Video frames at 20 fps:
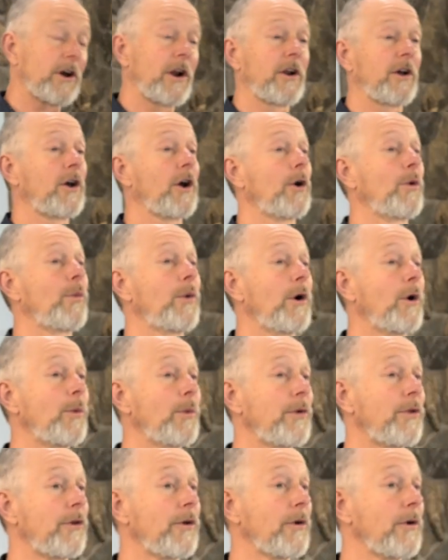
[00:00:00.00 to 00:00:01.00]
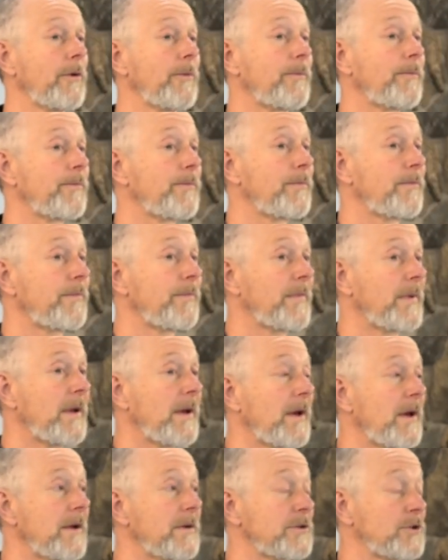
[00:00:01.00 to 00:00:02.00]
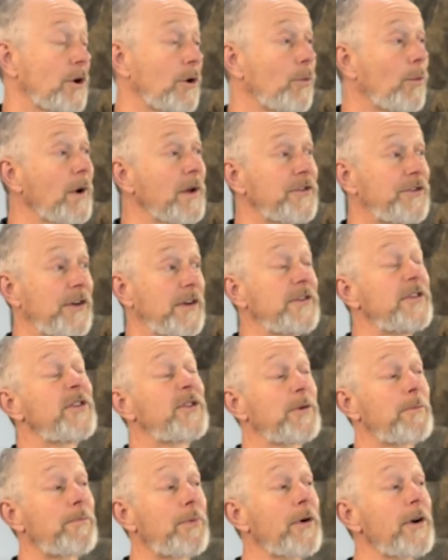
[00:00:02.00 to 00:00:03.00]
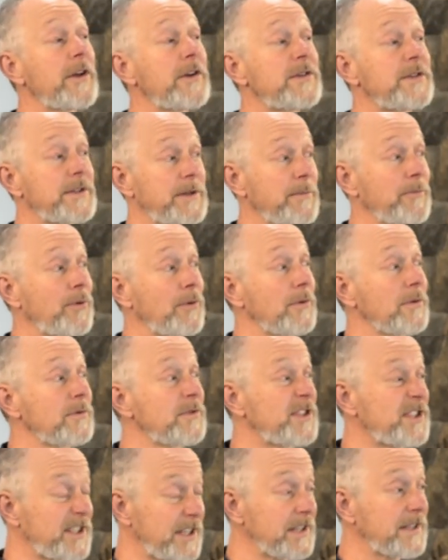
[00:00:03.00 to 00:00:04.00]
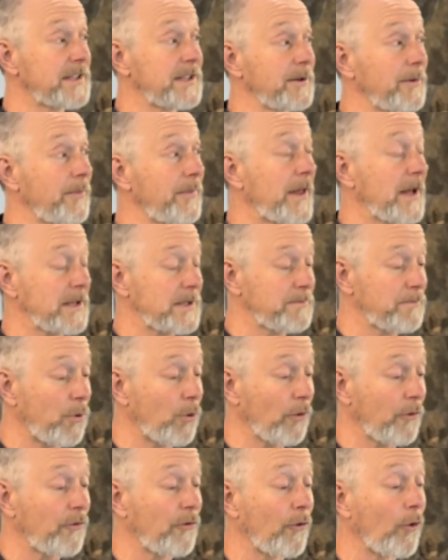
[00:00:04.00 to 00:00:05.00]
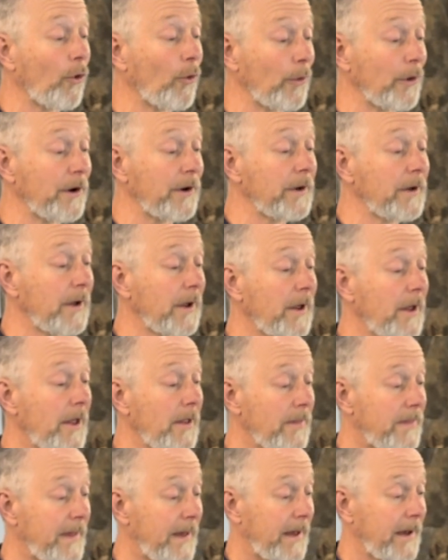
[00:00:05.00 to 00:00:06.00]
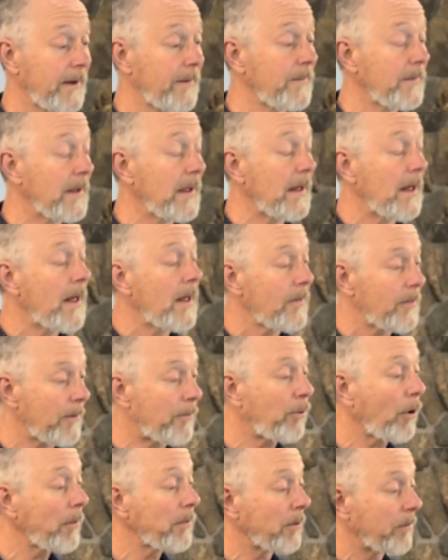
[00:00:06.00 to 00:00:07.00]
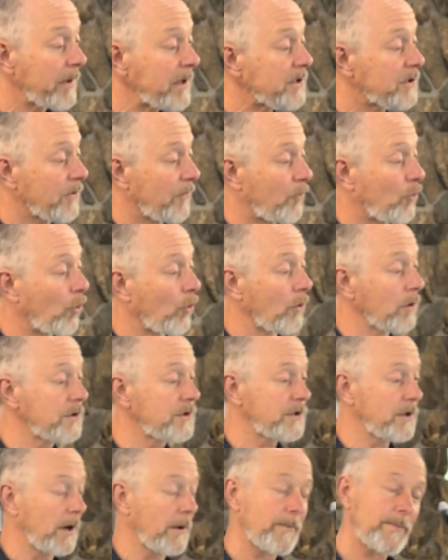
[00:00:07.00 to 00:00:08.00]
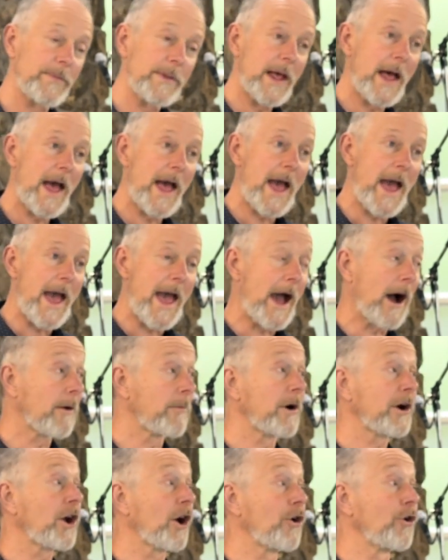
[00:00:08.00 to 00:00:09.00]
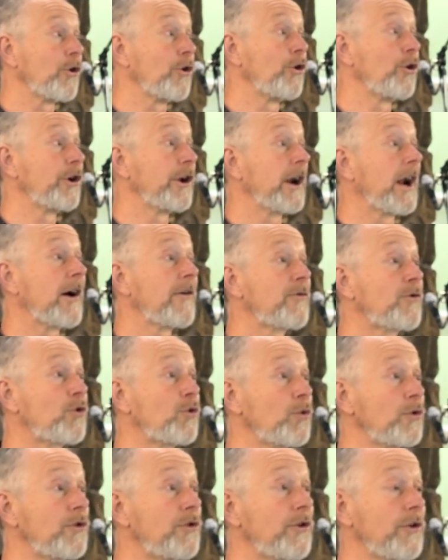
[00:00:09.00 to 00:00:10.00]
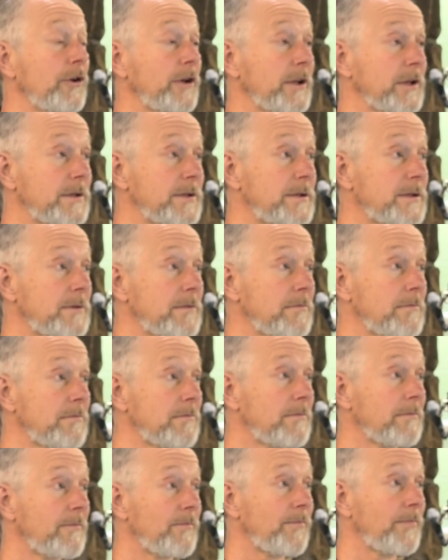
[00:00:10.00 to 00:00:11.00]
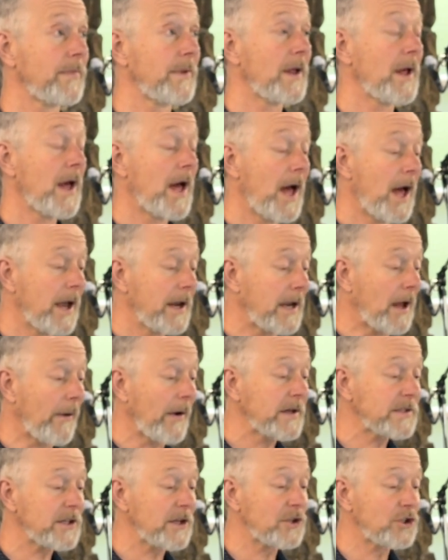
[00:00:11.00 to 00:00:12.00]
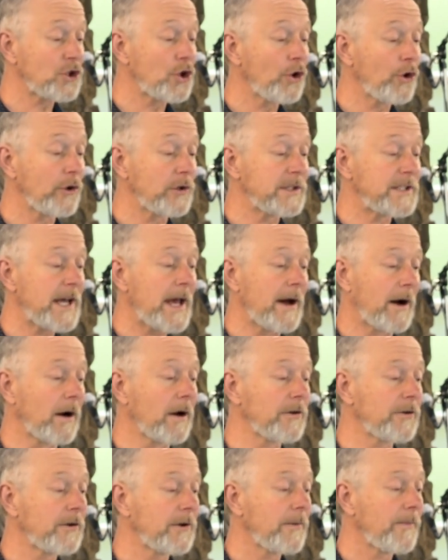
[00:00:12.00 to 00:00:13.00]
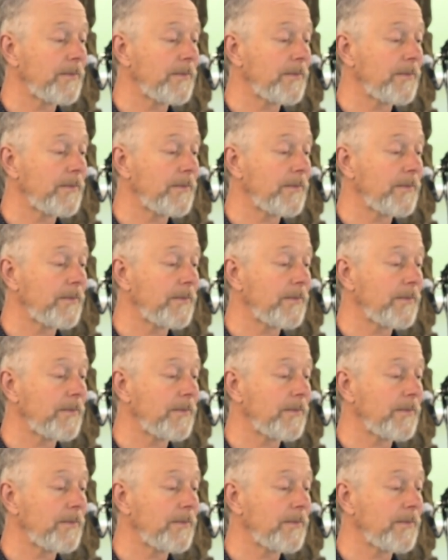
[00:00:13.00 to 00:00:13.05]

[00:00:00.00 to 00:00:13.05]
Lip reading: going to go well with you. So in one sense, it's a pretty simple system that's put forward there. The problem is, of course, you know, how am I going to earn enough good deeds? Now, as it turns out,